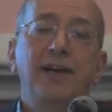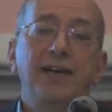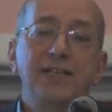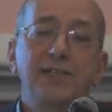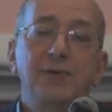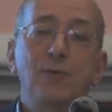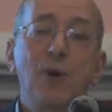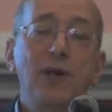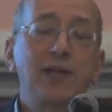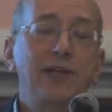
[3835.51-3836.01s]

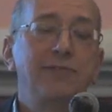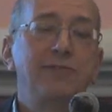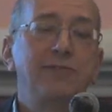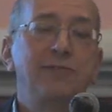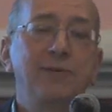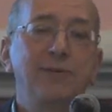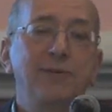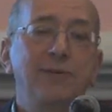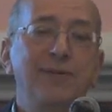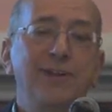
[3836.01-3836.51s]
is a
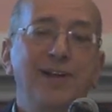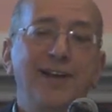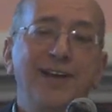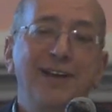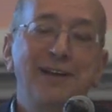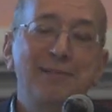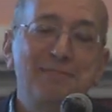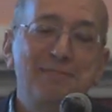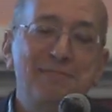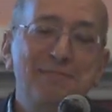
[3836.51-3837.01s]
wonderful
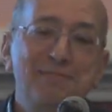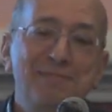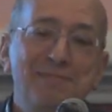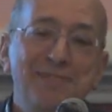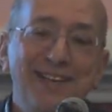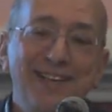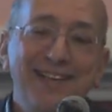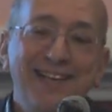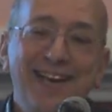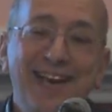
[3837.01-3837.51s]
um,
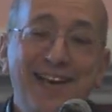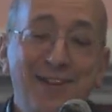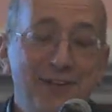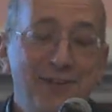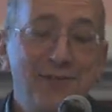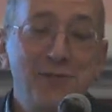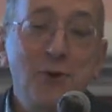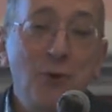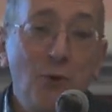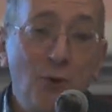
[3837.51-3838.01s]

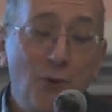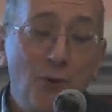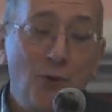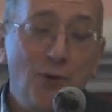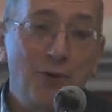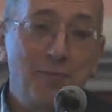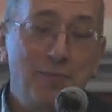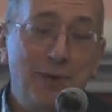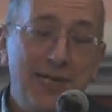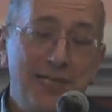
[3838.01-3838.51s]
other
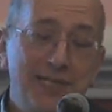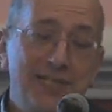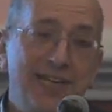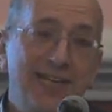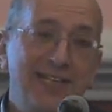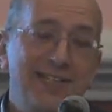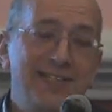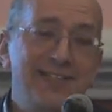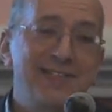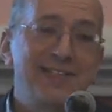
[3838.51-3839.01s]
talk, but
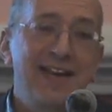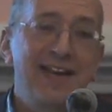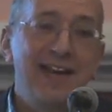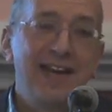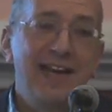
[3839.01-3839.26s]
it's